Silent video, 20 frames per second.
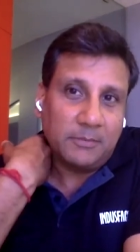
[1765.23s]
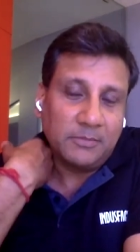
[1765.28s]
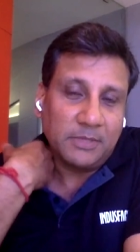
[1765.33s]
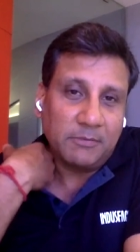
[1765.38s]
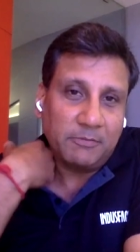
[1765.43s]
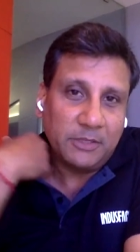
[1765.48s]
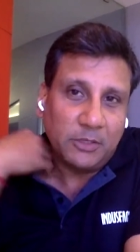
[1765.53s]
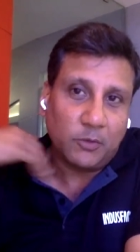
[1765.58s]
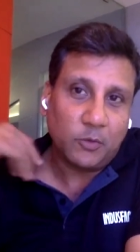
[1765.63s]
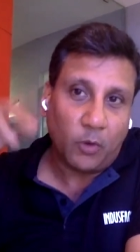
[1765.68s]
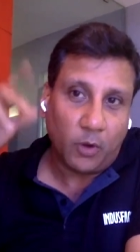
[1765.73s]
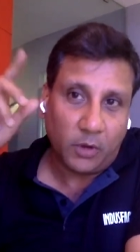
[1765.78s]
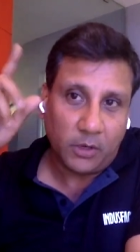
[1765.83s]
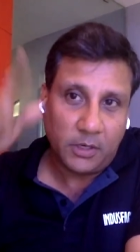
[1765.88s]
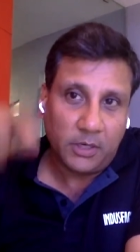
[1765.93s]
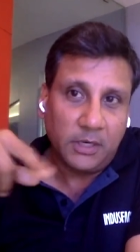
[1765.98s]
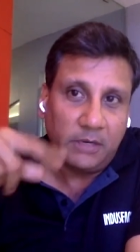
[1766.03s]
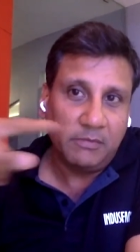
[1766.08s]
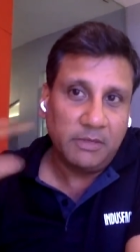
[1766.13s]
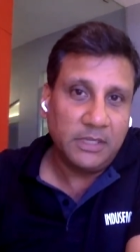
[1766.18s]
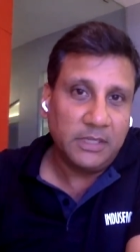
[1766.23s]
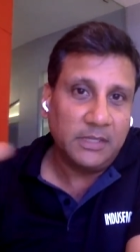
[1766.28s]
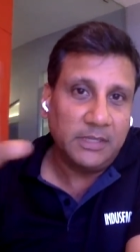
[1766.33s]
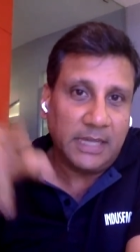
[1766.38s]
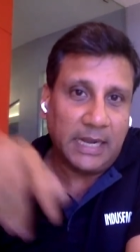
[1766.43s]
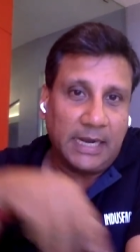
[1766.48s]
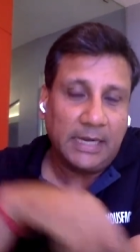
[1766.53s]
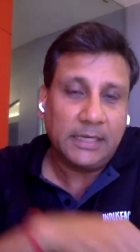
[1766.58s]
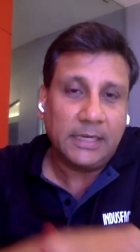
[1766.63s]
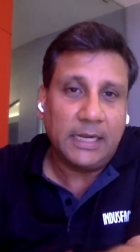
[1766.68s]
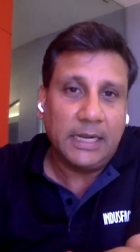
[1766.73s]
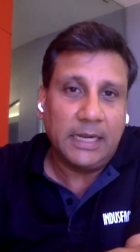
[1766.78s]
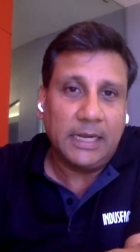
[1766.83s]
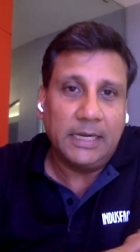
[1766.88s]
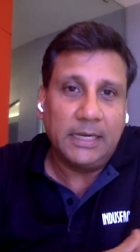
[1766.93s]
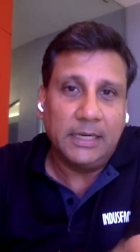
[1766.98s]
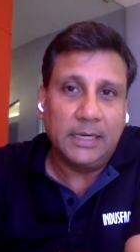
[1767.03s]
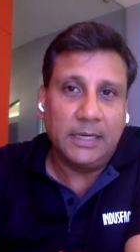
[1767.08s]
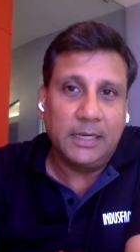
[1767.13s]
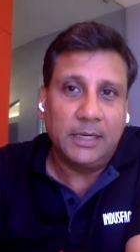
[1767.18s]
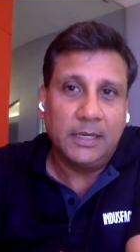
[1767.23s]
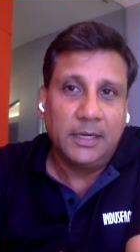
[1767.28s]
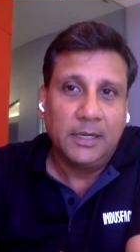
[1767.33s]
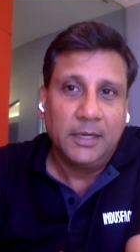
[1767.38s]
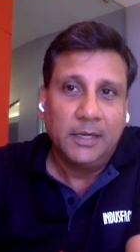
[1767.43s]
comes up with a quadrant within that, and